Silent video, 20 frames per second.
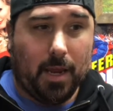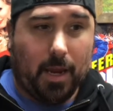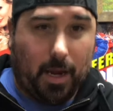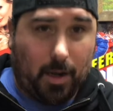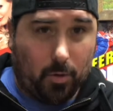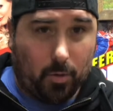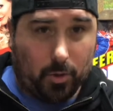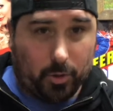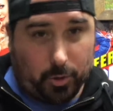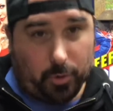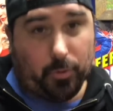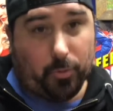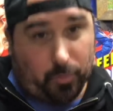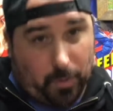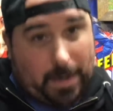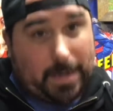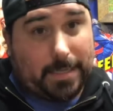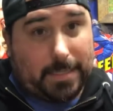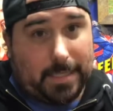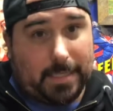in order to
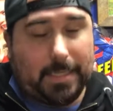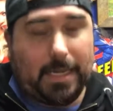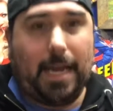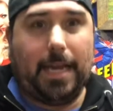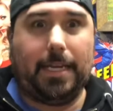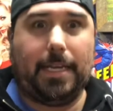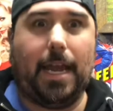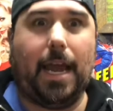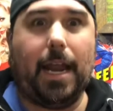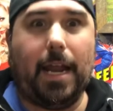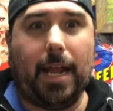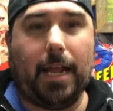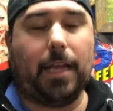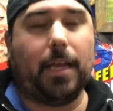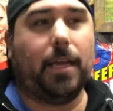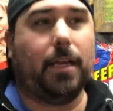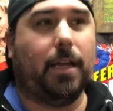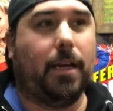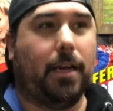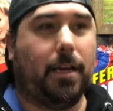raise the
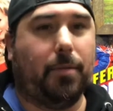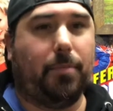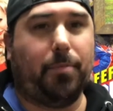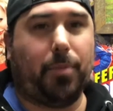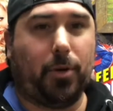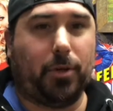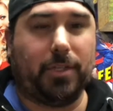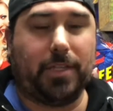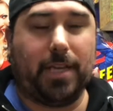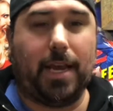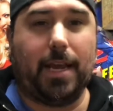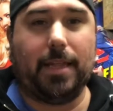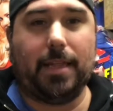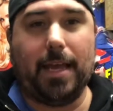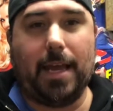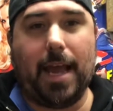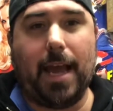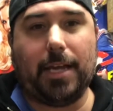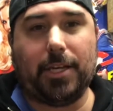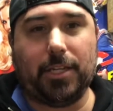Titanic, per se,
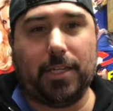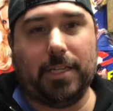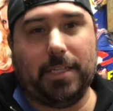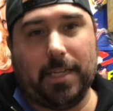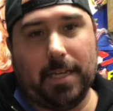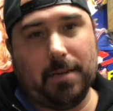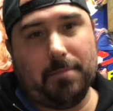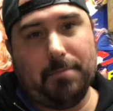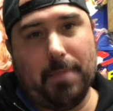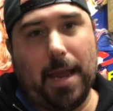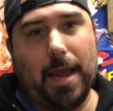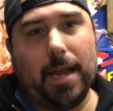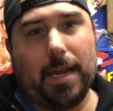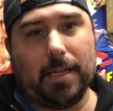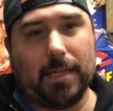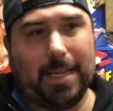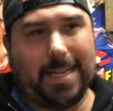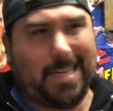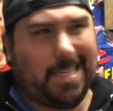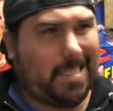they actually did
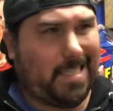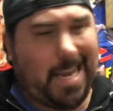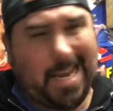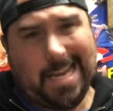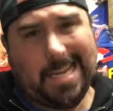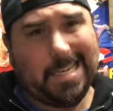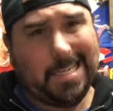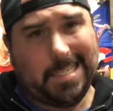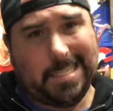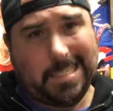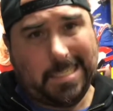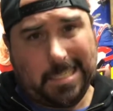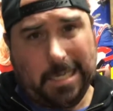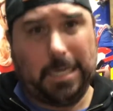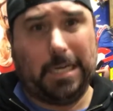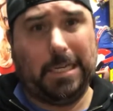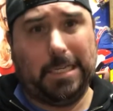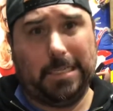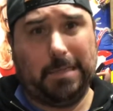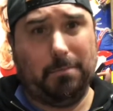make like a
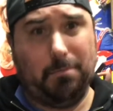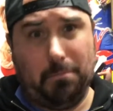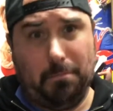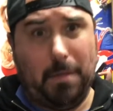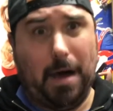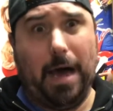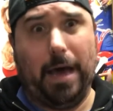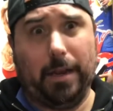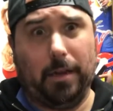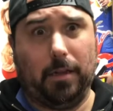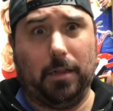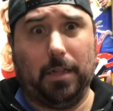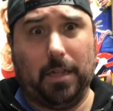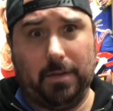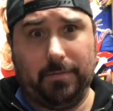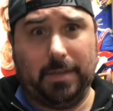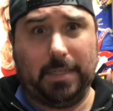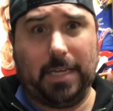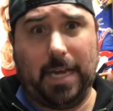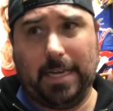10-ton model
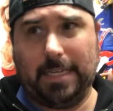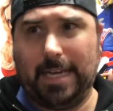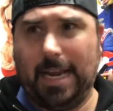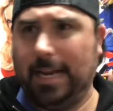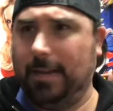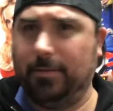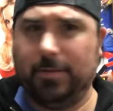of a Titanic.